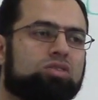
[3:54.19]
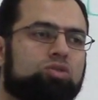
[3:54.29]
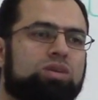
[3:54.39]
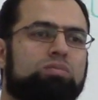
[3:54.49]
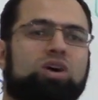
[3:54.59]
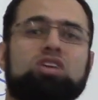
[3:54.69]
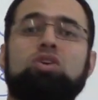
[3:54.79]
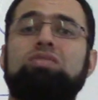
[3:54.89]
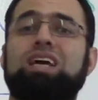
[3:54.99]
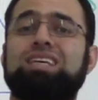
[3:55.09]
to be part
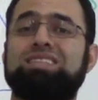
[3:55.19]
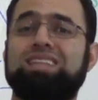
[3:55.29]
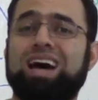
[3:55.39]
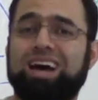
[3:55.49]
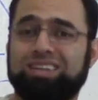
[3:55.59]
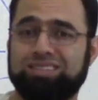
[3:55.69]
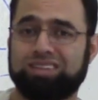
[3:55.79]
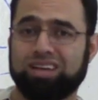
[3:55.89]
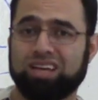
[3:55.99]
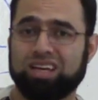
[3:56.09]
of the isnad,
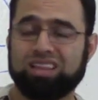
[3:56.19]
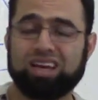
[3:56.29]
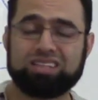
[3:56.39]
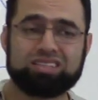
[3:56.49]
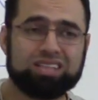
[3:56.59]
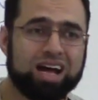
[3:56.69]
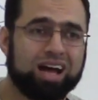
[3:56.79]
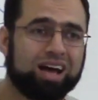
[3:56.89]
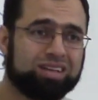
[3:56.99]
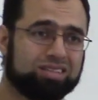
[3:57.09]
the
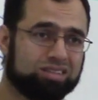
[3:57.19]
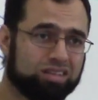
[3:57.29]
isnad